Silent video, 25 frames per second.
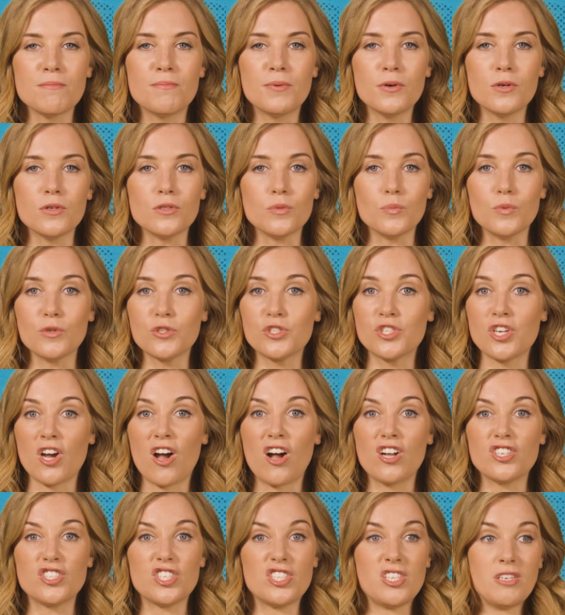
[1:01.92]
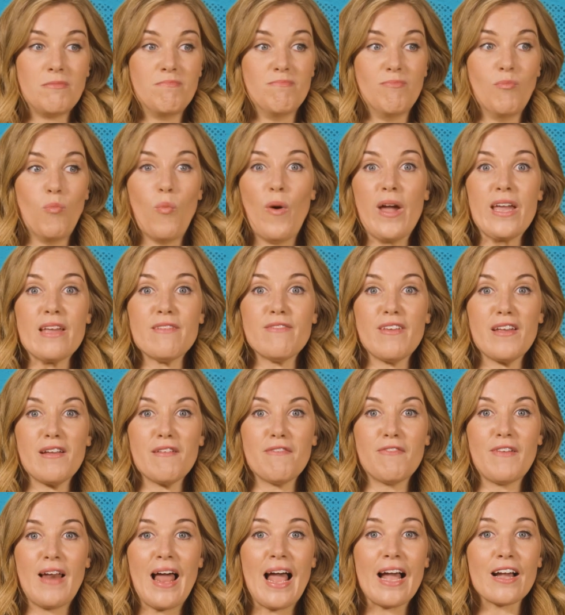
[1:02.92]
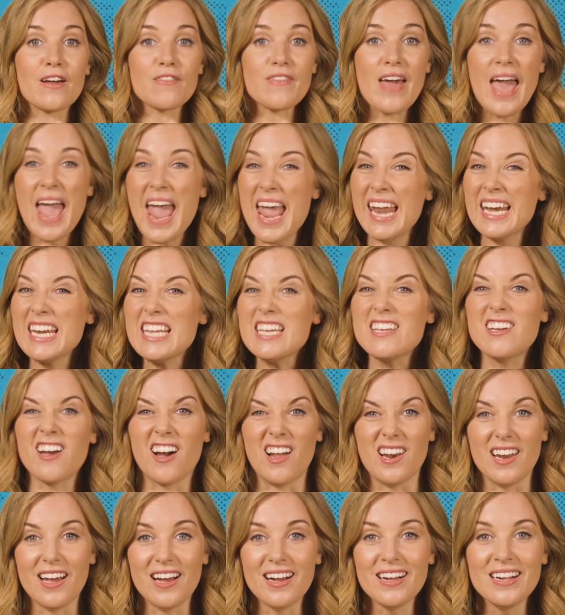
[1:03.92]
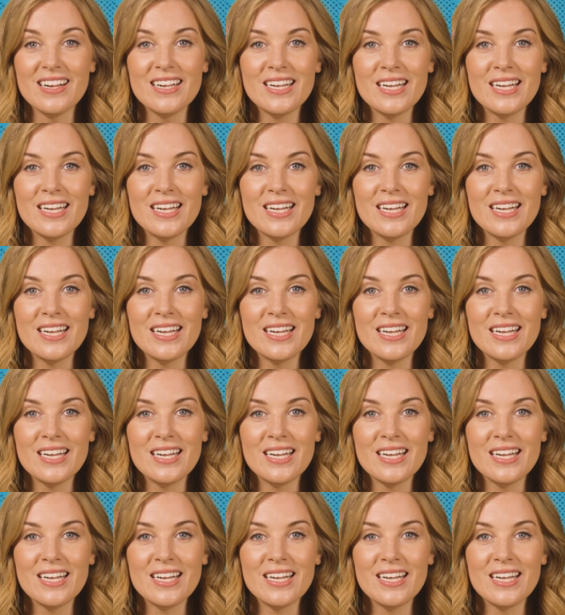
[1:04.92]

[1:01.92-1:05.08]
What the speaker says: bull will charge at a waving flag of any colour